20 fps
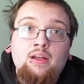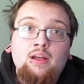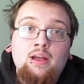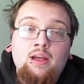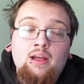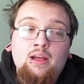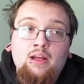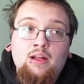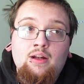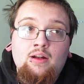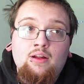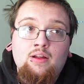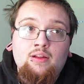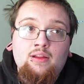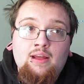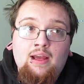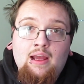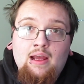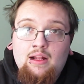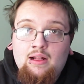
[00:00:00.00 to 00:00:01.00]
and
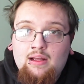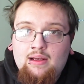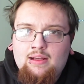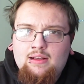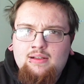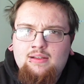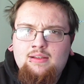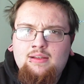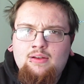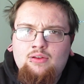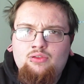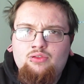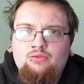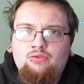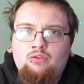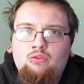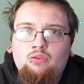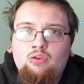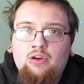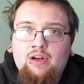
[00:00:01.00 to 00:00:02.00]
they had like a sales
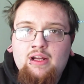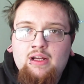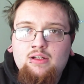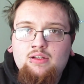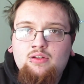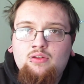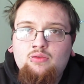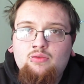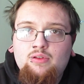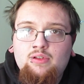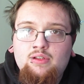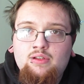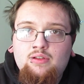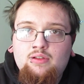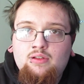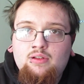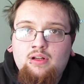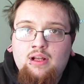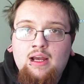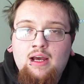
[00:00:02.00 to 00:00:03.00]
floor next to
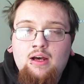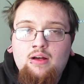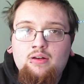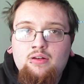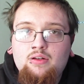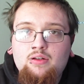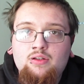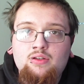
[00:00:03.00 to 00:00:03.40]
his counter,